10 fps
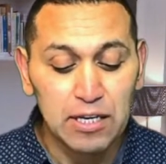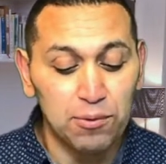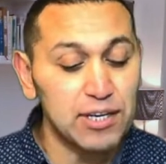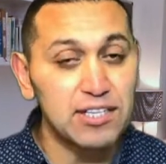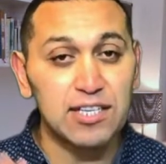
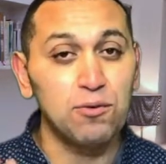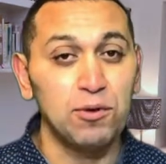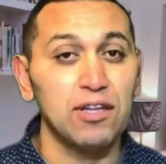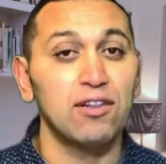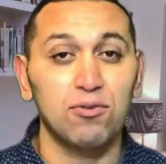We're going to see
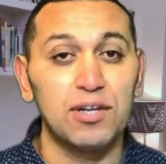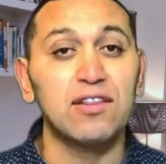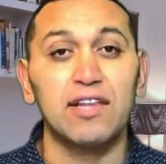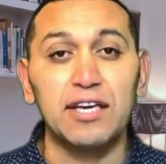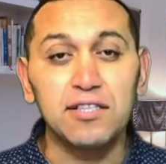really three
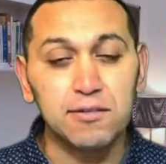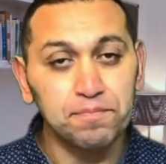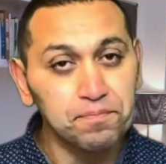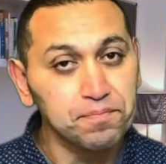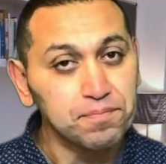things
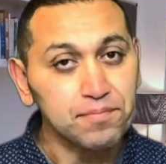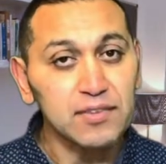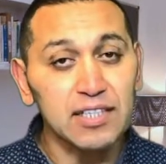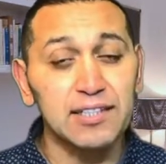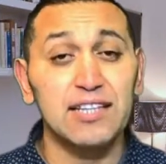
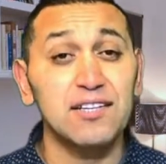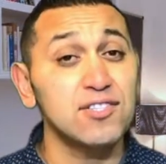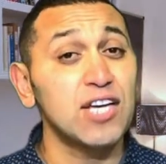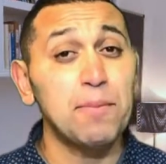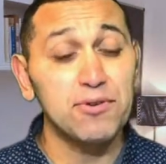that the
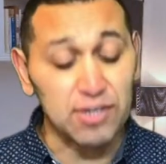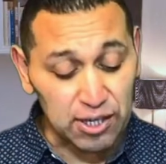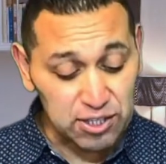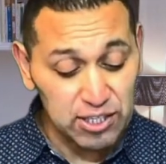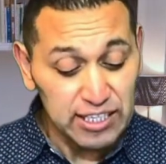disciples
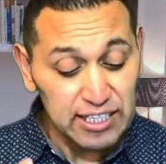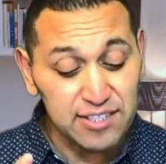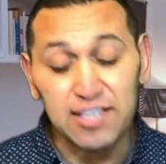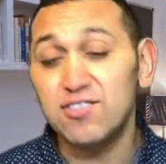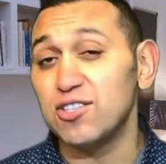are
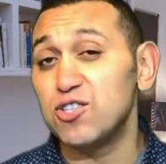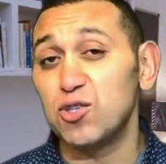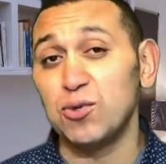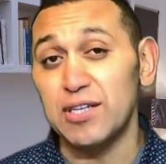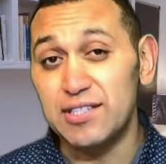essentially
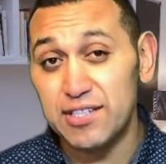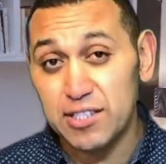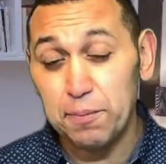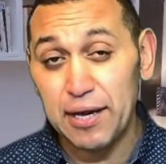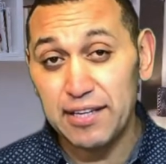to
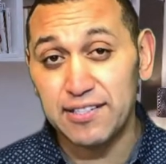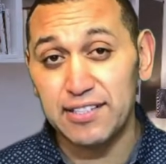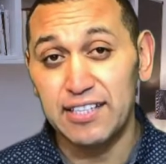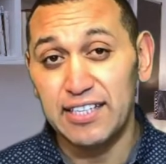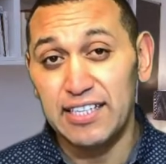anticipate,
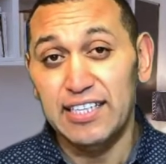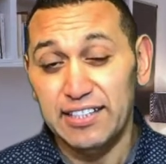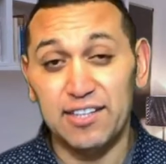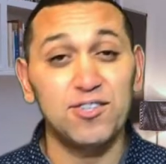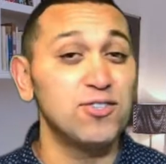
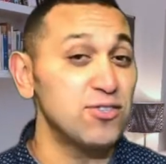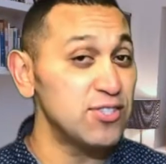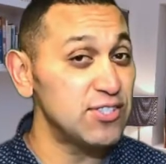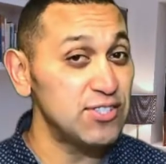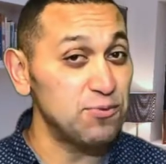they are to
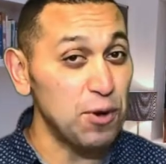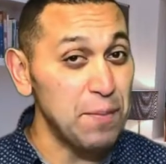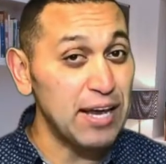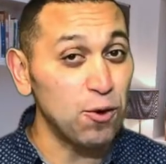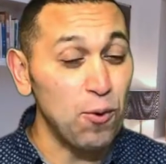
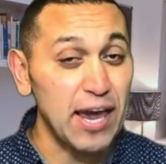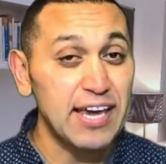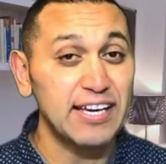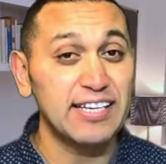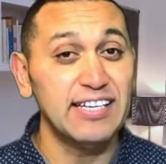remain
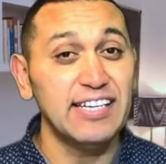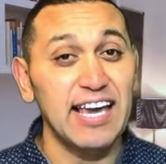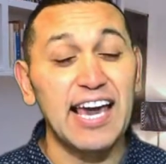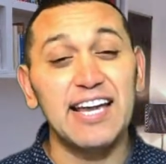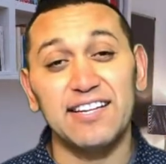awake,
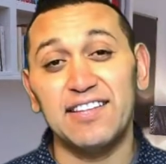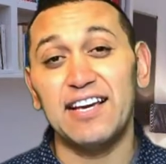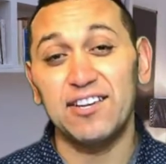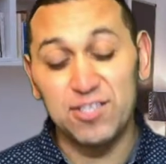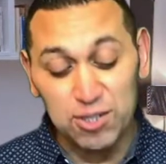and
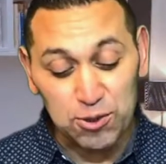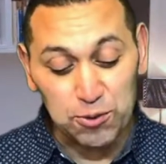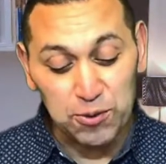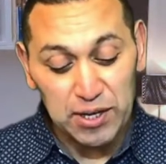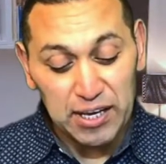they are to